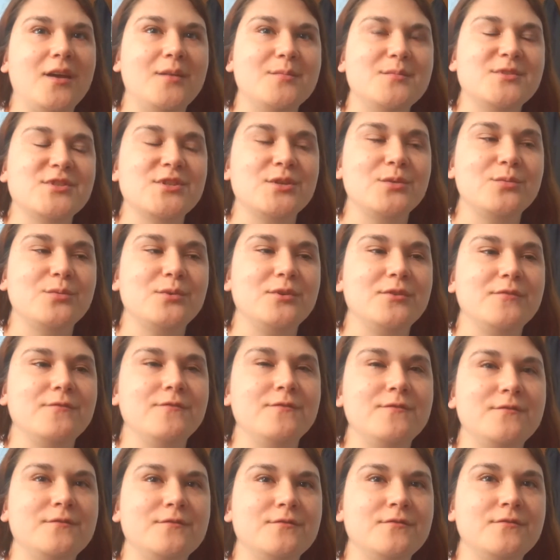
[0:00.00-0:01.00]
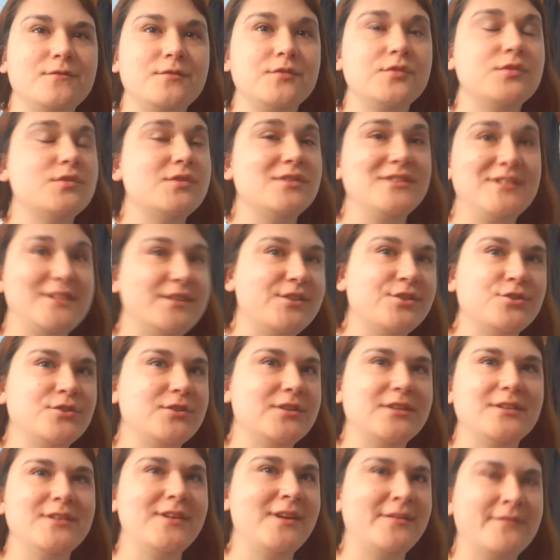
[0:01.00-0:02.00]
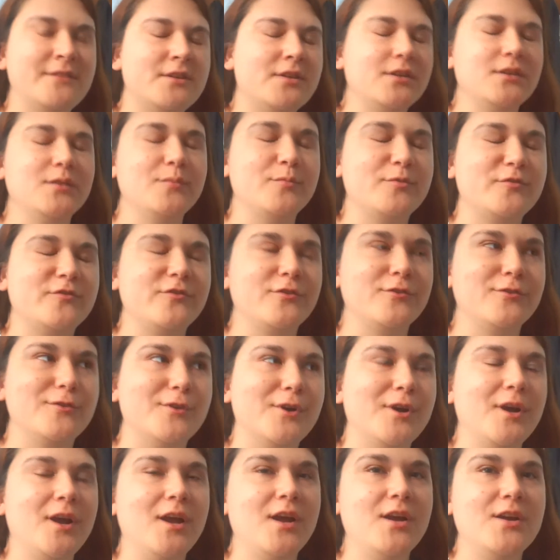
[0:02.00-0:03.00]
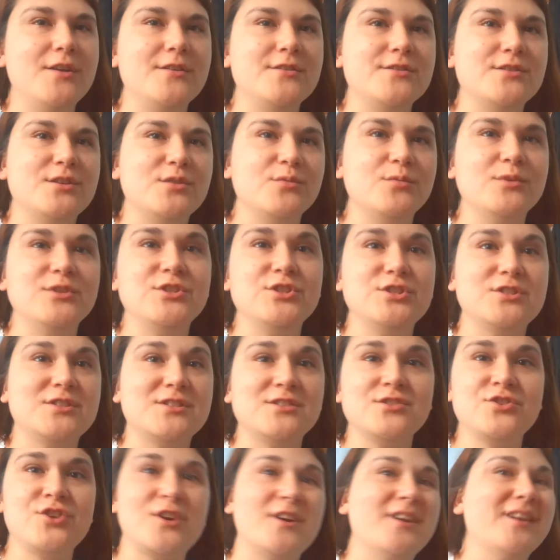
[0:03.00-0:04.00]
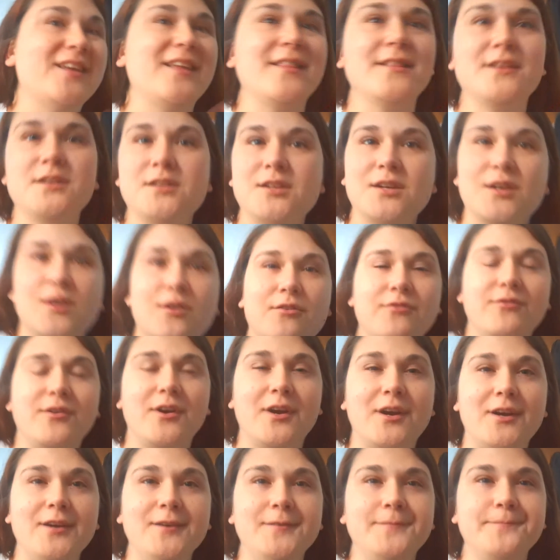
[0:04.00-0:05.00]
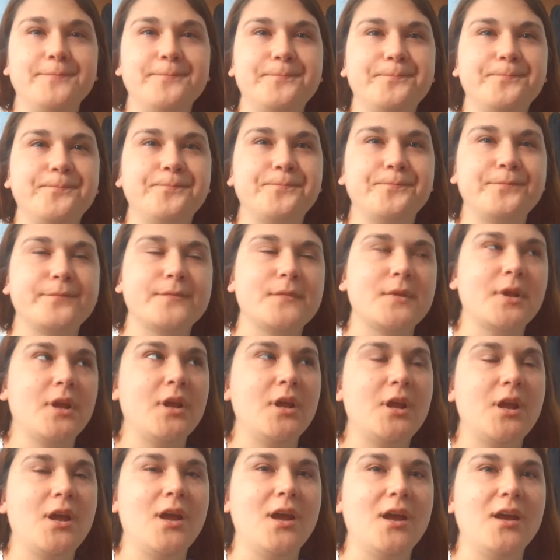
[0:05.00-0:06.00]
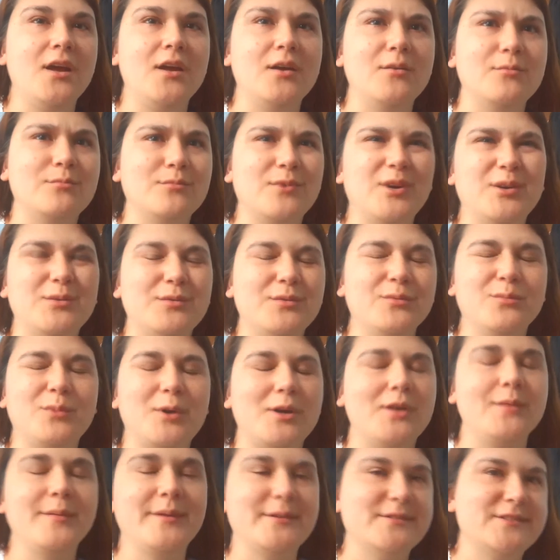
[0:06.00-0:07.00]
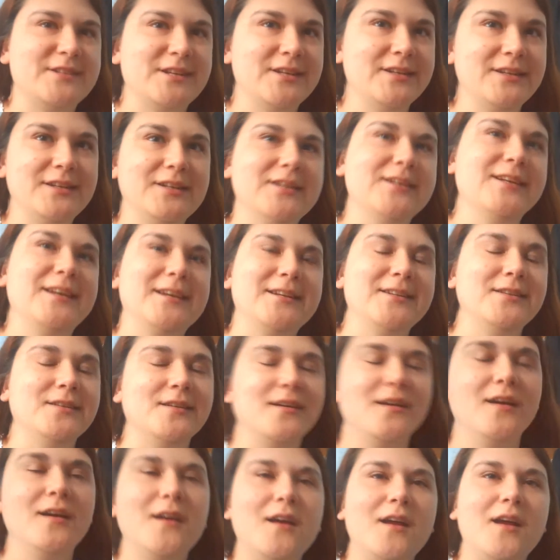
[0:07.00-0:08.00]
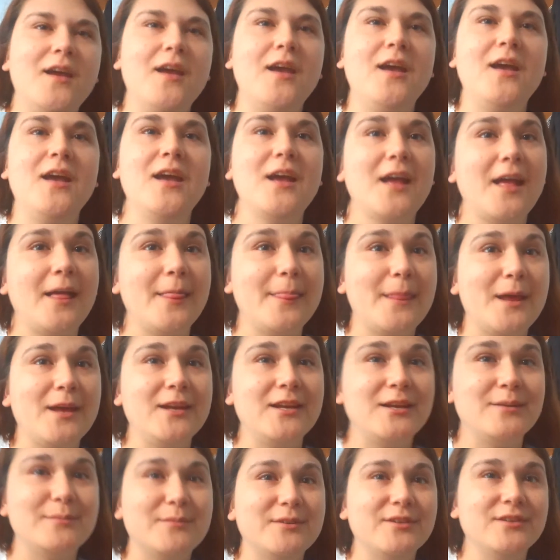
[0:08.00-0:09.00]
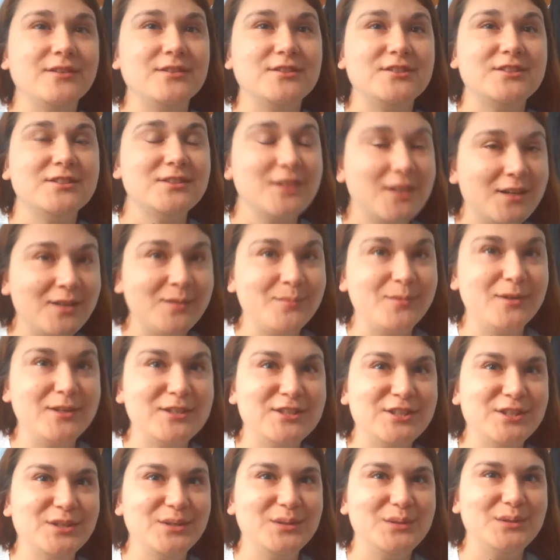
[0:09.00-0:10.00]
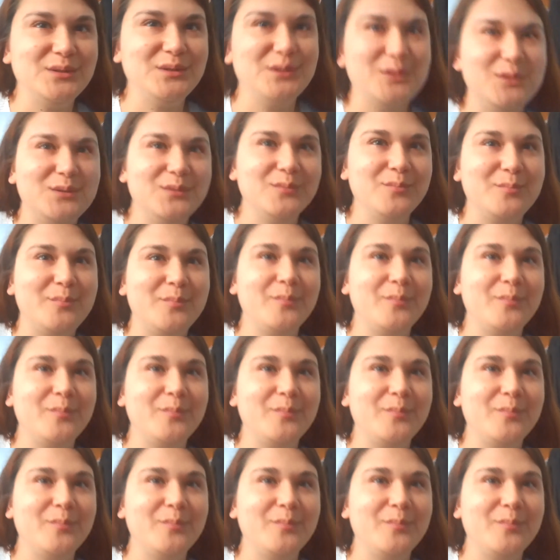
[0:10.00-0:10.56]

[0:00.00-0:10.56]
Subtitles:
So we've literally never done it before, so we're just trying to get the turn right and worry about technique later. And then I'm going to start by showing you